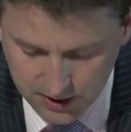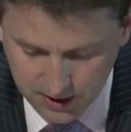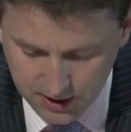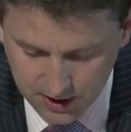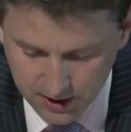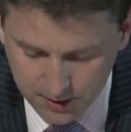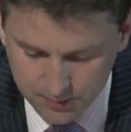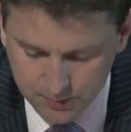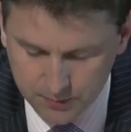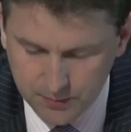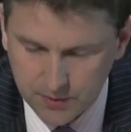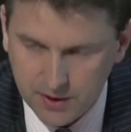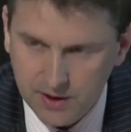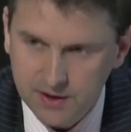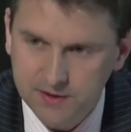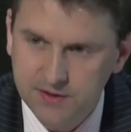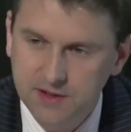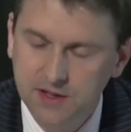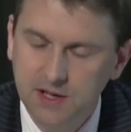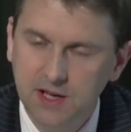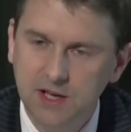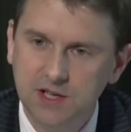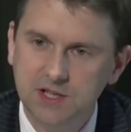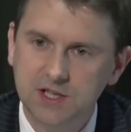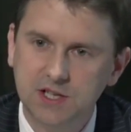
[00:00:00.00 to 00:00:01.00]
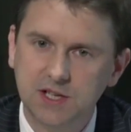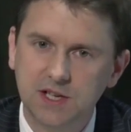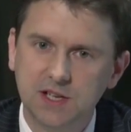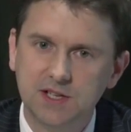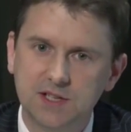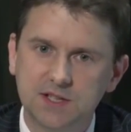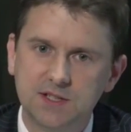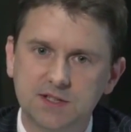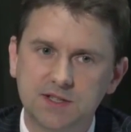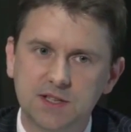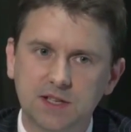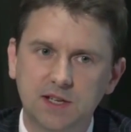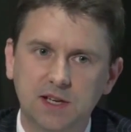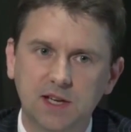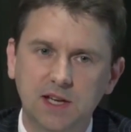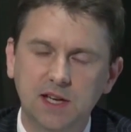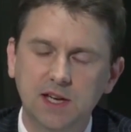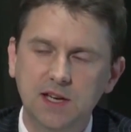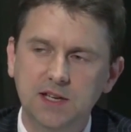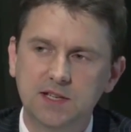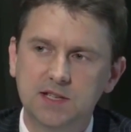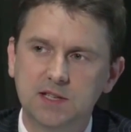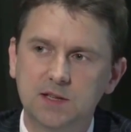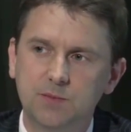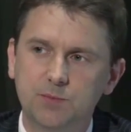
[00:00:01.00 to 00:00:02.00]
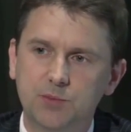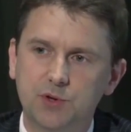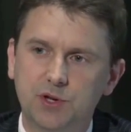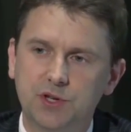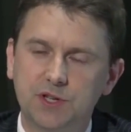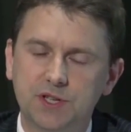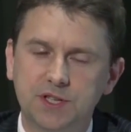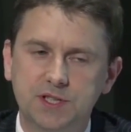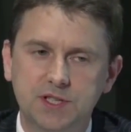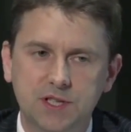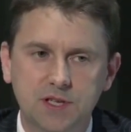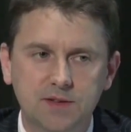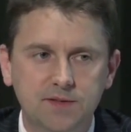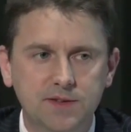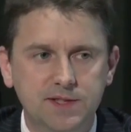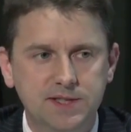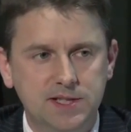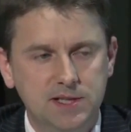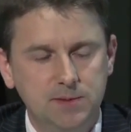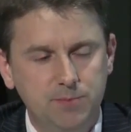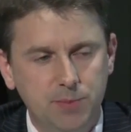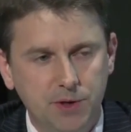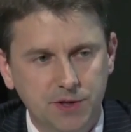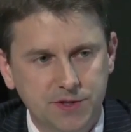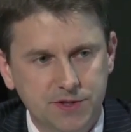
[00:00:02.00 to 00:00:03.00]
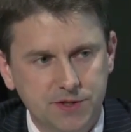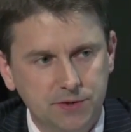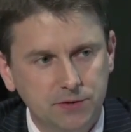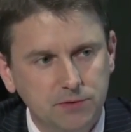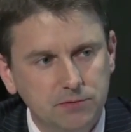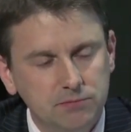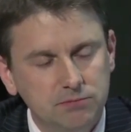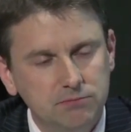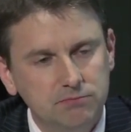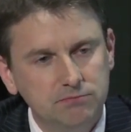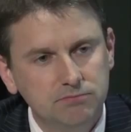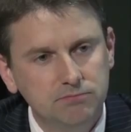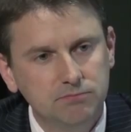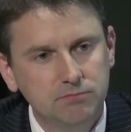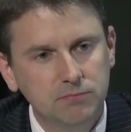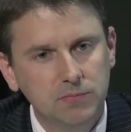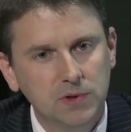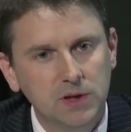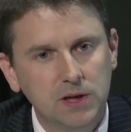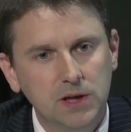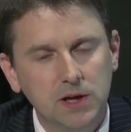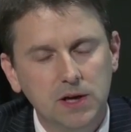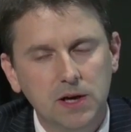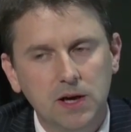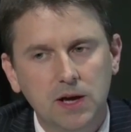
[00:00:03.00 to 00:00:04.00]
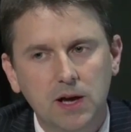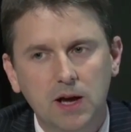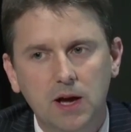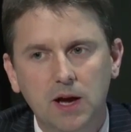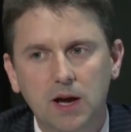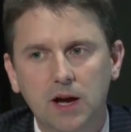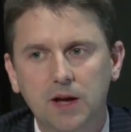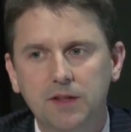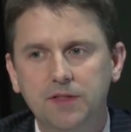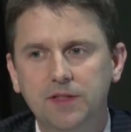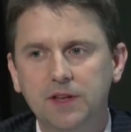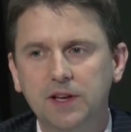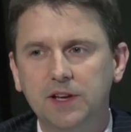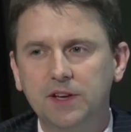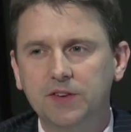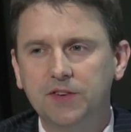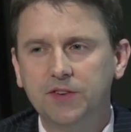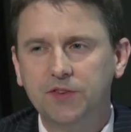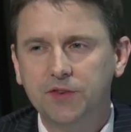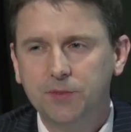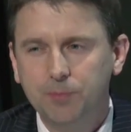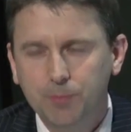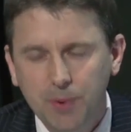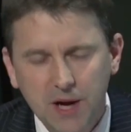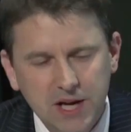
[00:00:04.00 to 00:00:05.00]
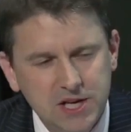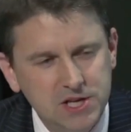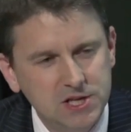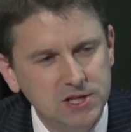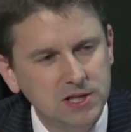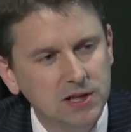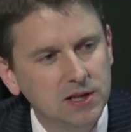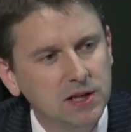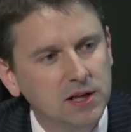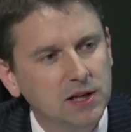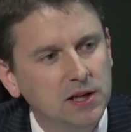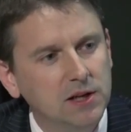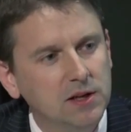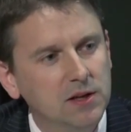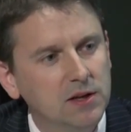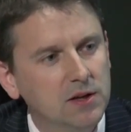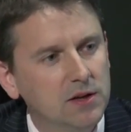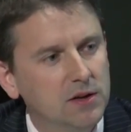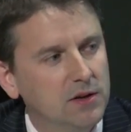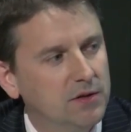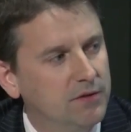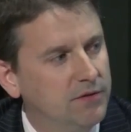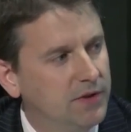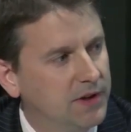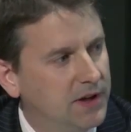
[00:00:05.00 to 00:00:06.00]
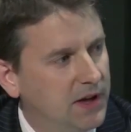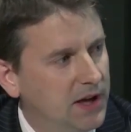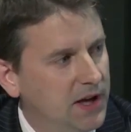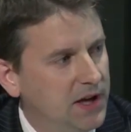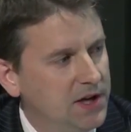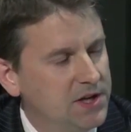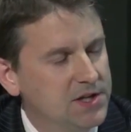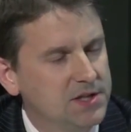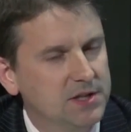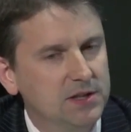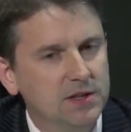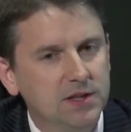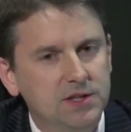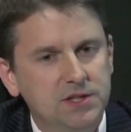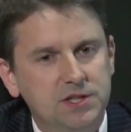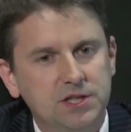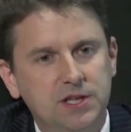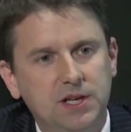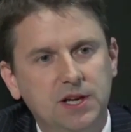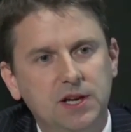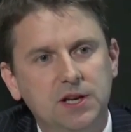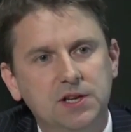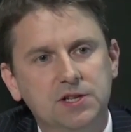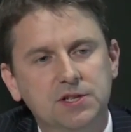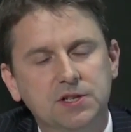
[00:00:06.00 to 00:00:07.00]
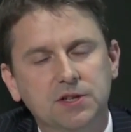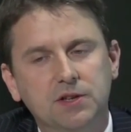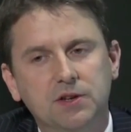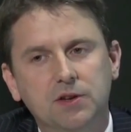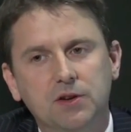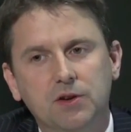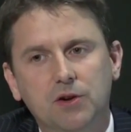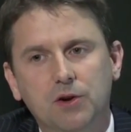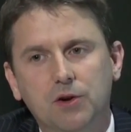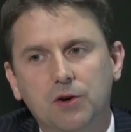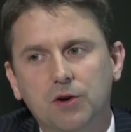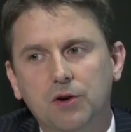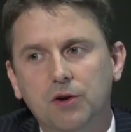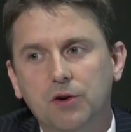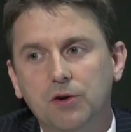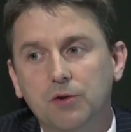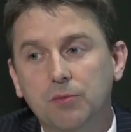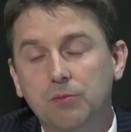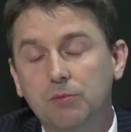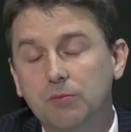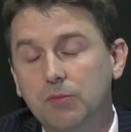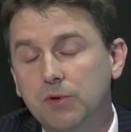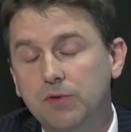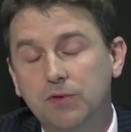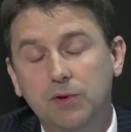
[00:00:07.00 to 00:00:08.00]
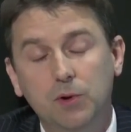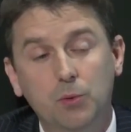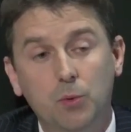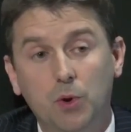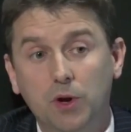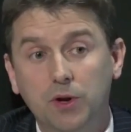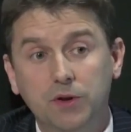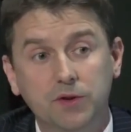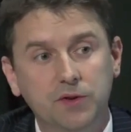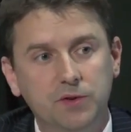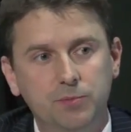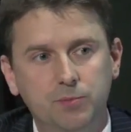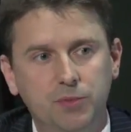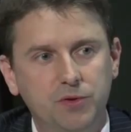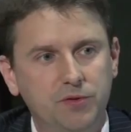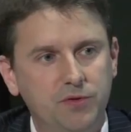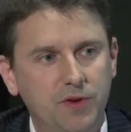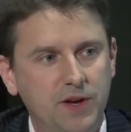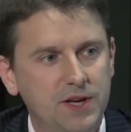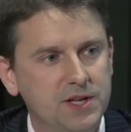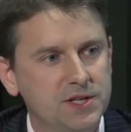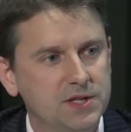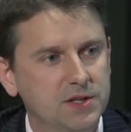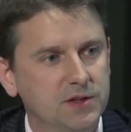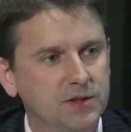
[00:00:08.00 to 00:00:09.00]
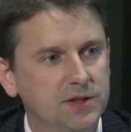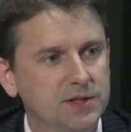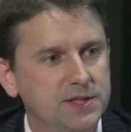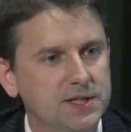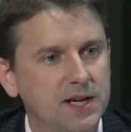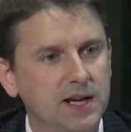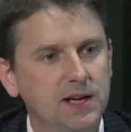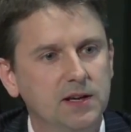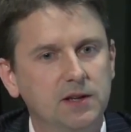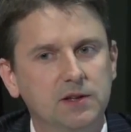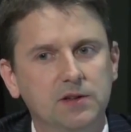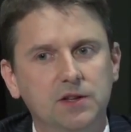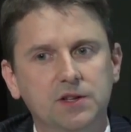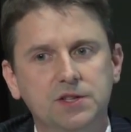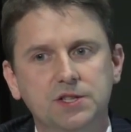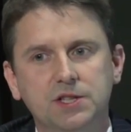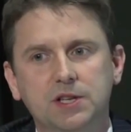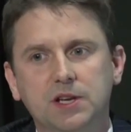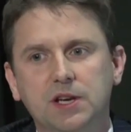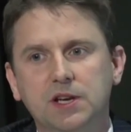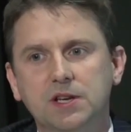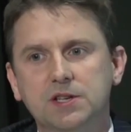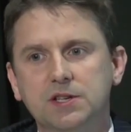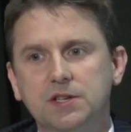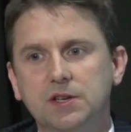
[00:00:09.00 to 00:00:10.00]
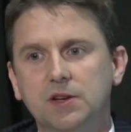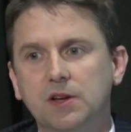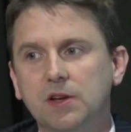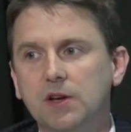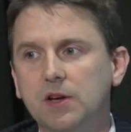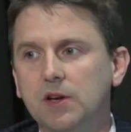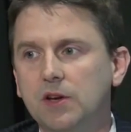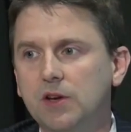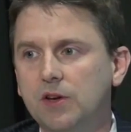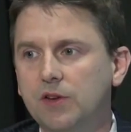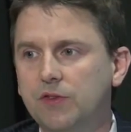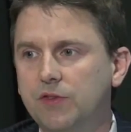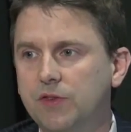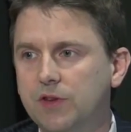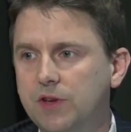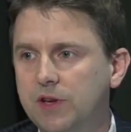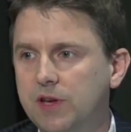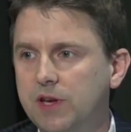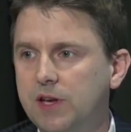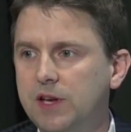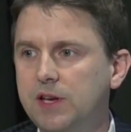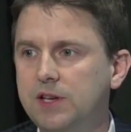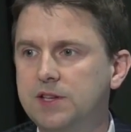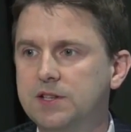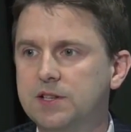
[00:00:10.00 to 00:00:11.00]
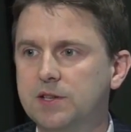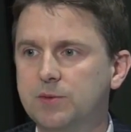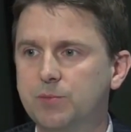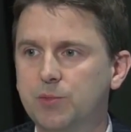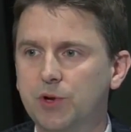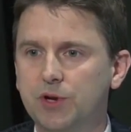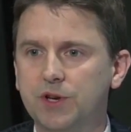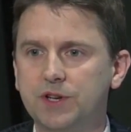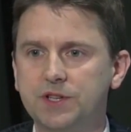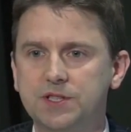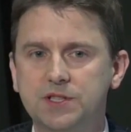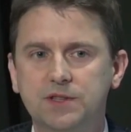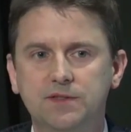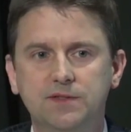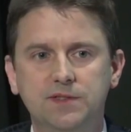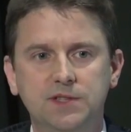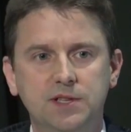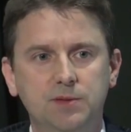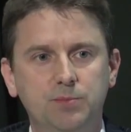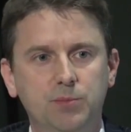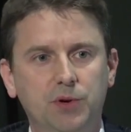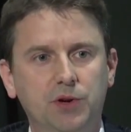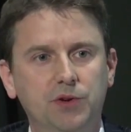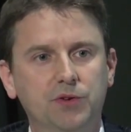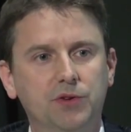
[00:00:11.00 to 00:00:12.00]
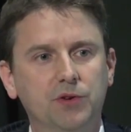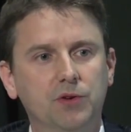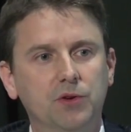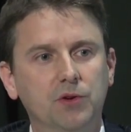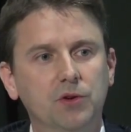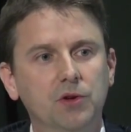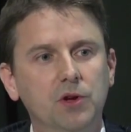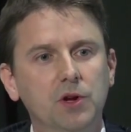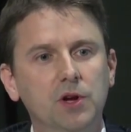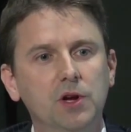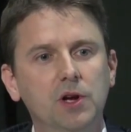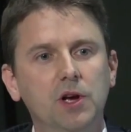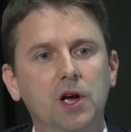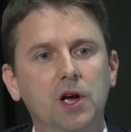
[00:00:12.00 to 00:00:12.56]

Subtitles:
I think education is the key to the productivity puzzle. I think especially vocational education, or if you want, professional and technical education, is the key to the productivity puzzle.